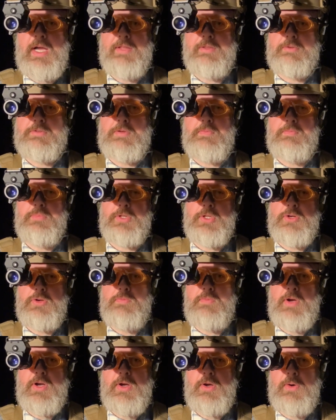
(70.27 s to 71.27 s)
there's a blue
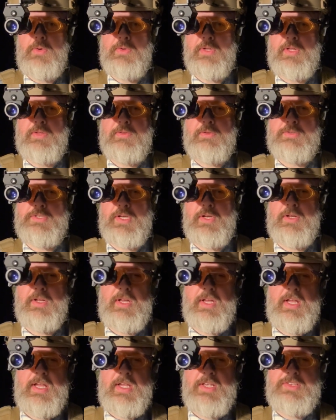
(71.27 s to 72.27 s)
mode, there's a
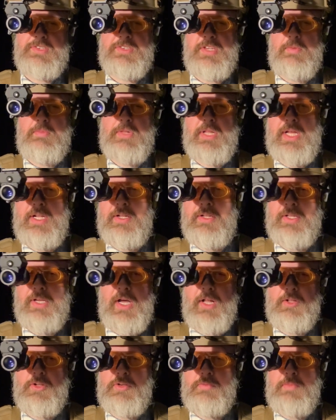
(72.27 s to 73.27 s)
simulated
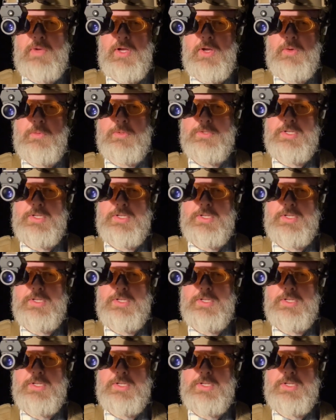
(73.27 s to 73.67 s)
color mode,